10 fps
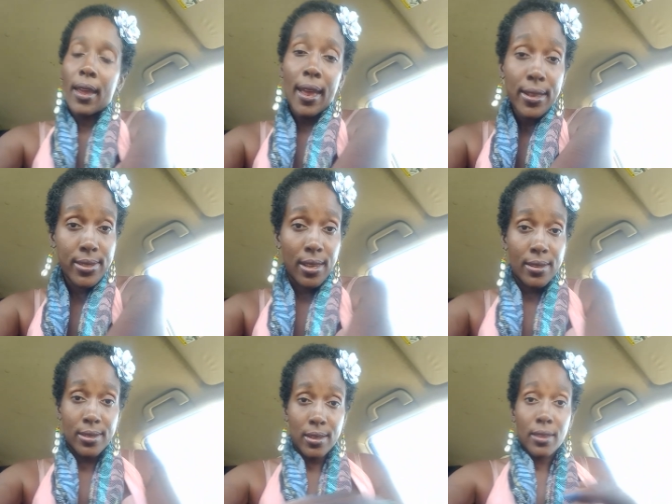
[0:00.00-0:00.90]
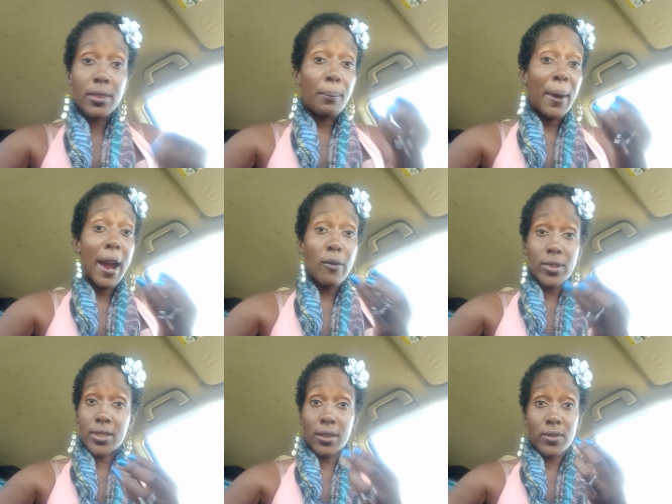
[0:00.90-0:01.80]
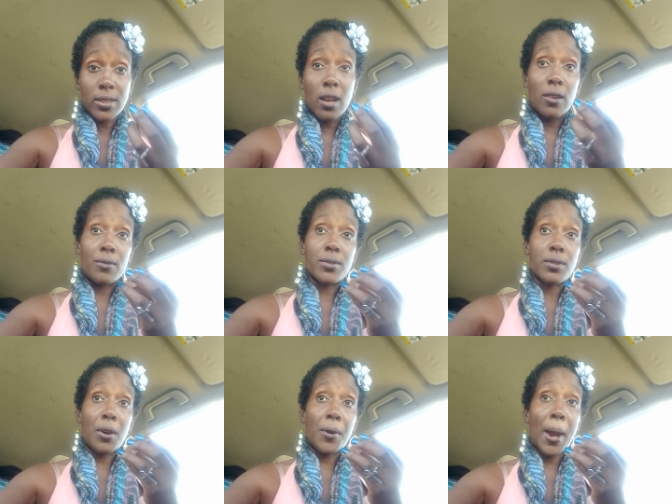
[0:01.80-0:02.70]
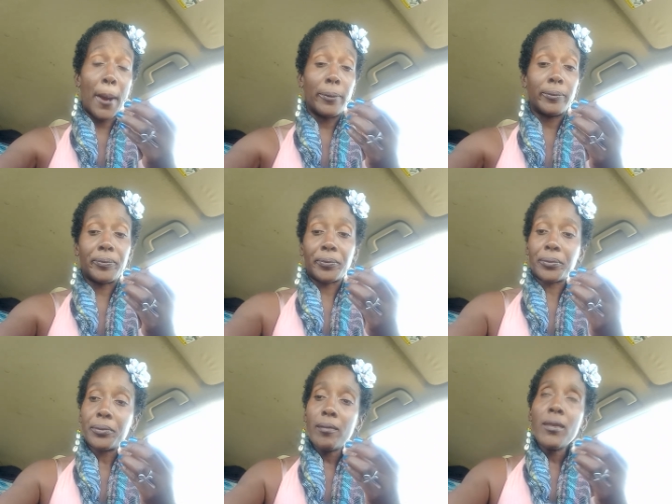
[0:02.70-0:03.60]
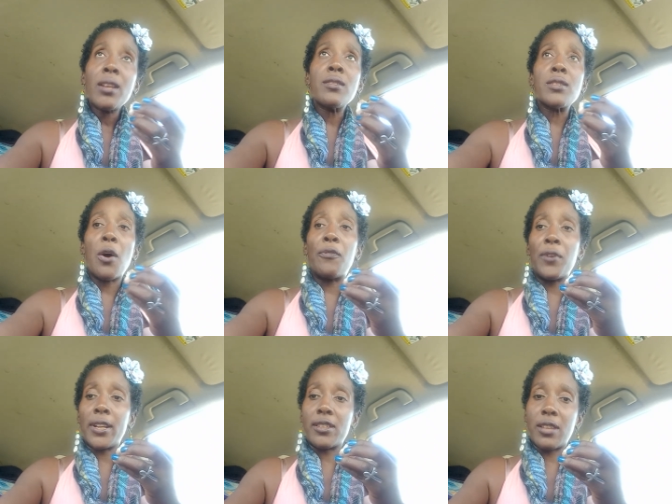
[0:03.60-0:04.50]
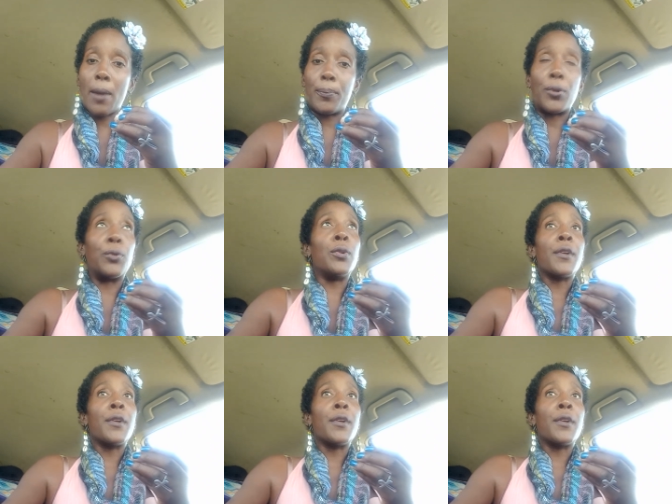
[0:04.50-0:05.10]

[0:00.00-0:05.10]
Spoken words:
accessing the powers of stones, okay? So for an example,